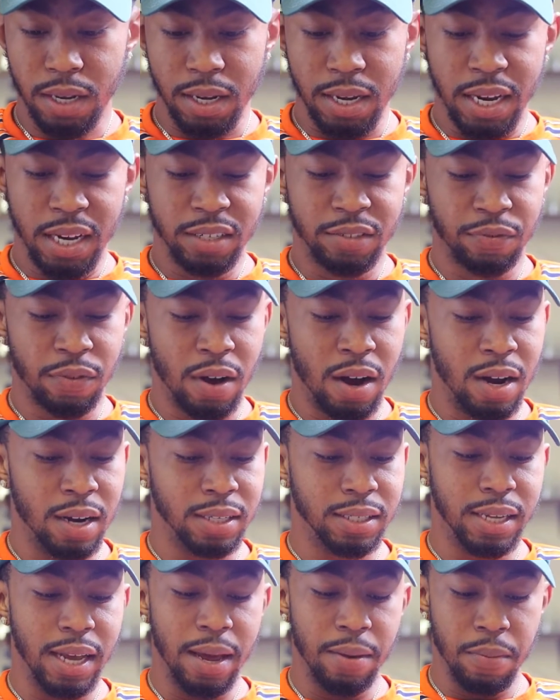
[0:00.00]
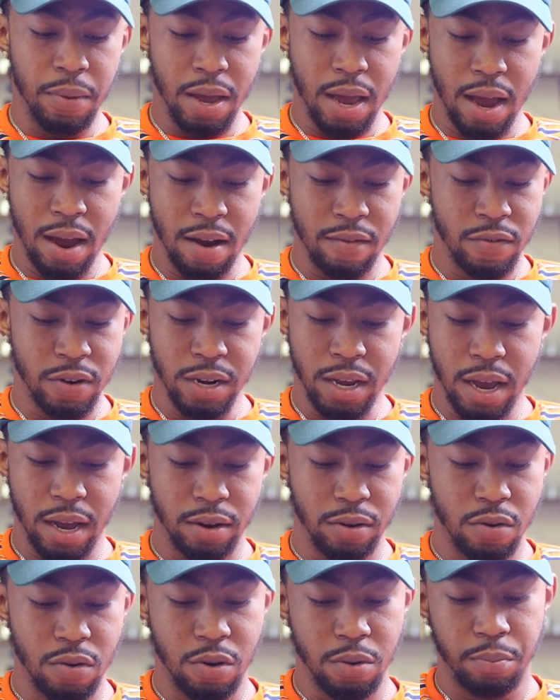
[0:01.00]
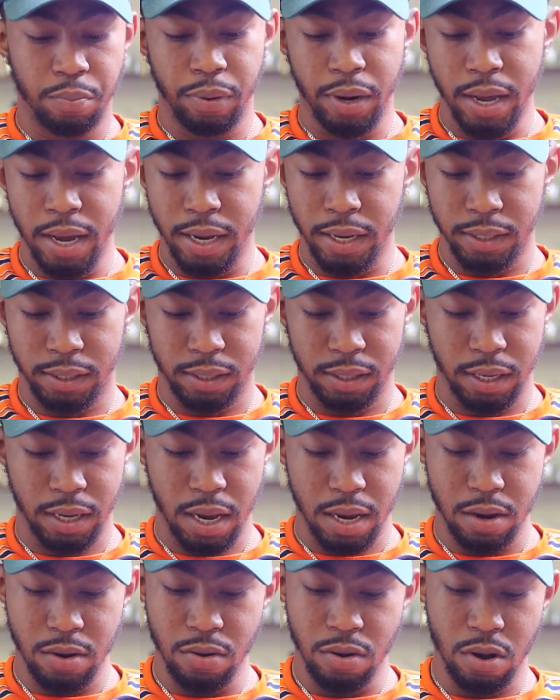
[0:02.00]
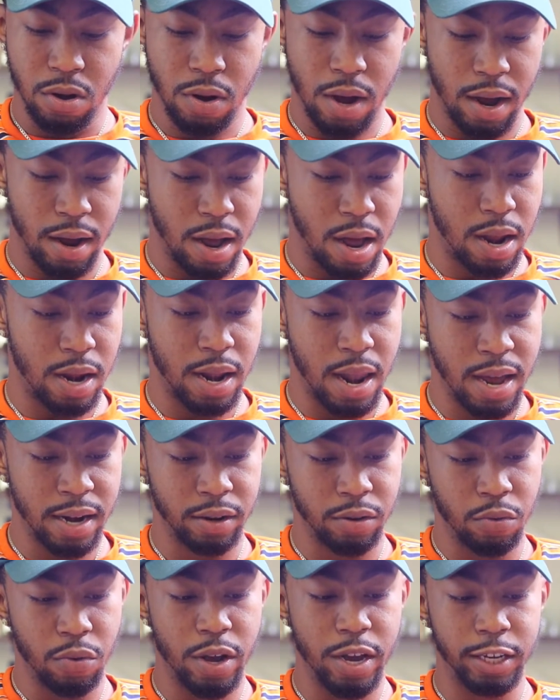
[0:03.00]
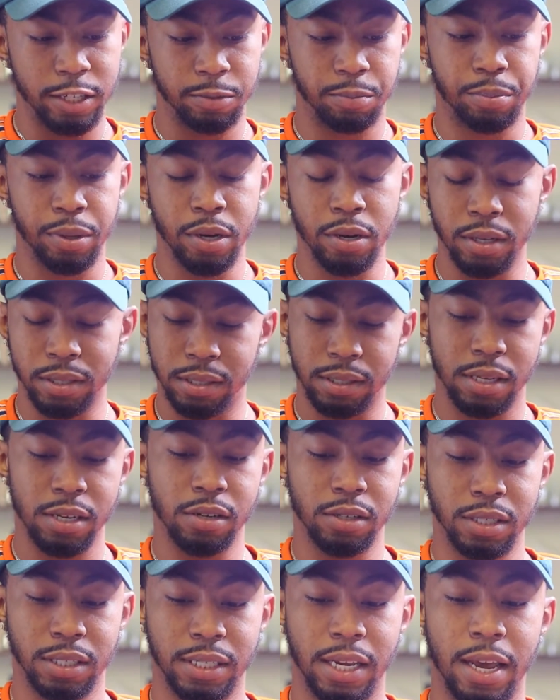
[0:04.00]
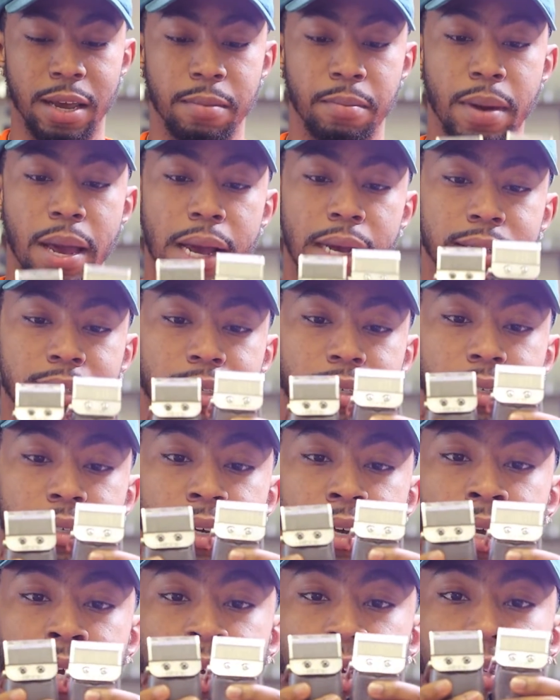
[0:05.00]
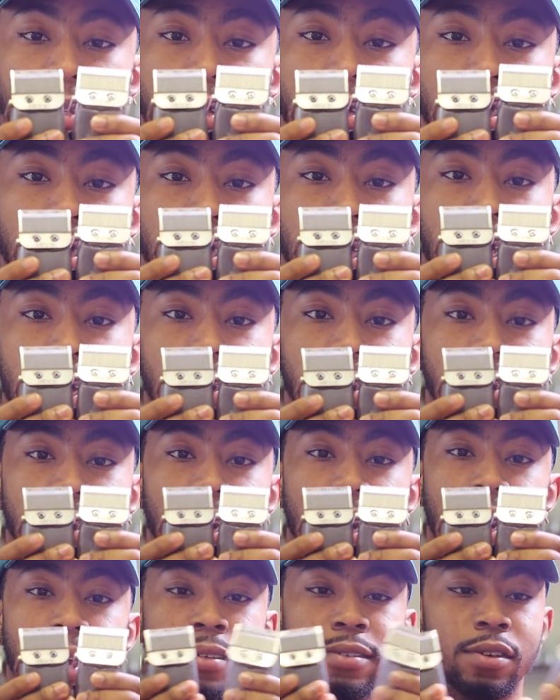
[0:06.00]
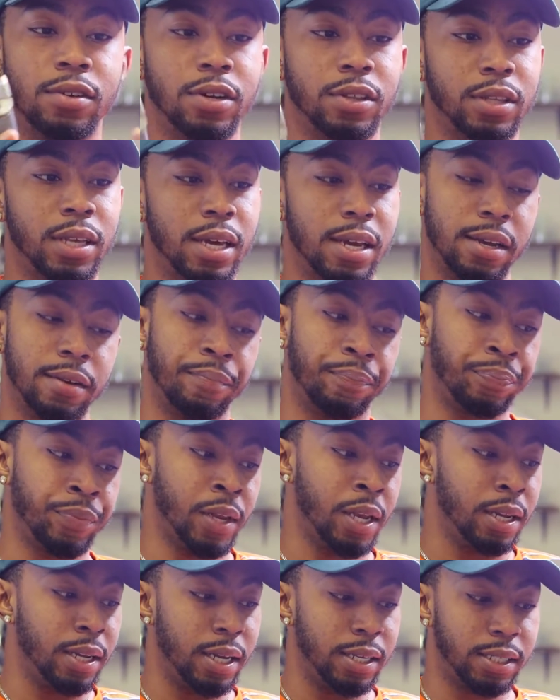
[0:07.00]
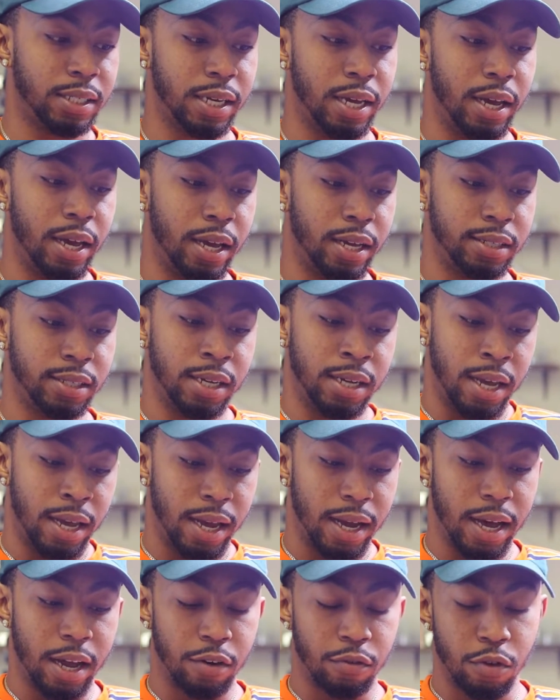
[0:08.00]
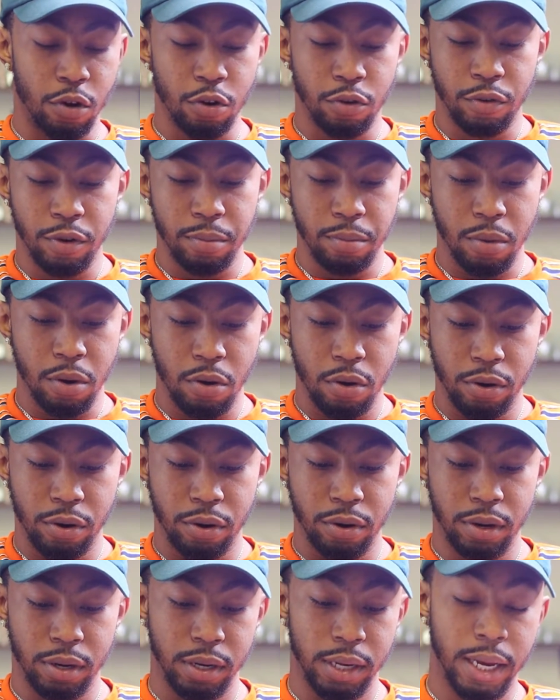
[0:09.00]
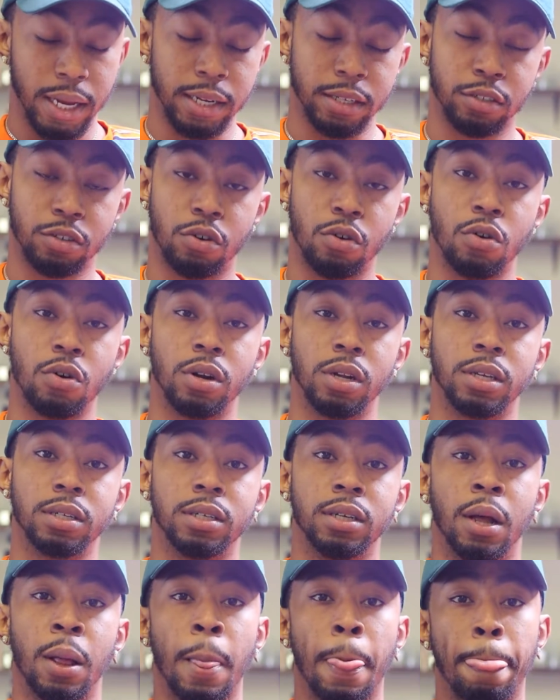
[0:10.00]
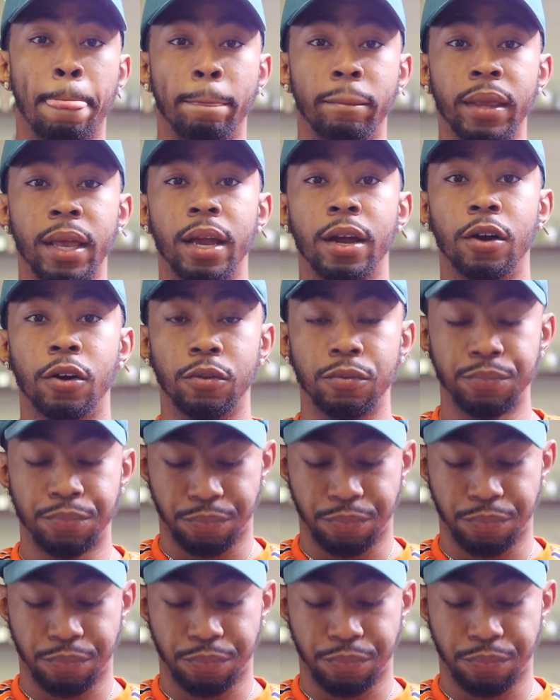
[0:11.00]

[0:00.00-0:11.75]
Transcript: as far as that, man, I really had no complaints. You know, I like the way it's built. It's still the same master, still the same size. Only thing they changed, it got a rotary motor and it's cordless. Now,